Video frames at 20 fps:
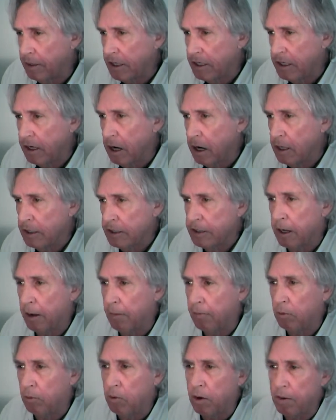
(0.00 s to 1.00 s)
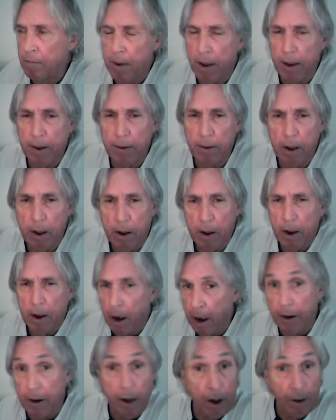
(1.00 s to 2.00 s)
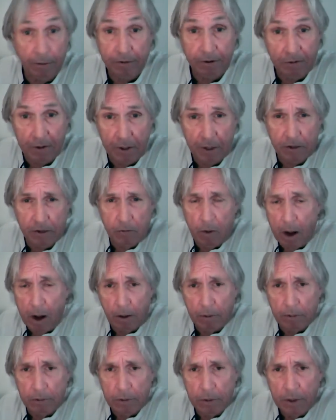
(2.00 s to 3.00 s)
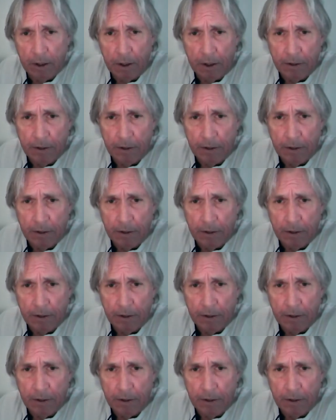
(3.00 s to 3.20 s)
This concept would have been a 3 as well.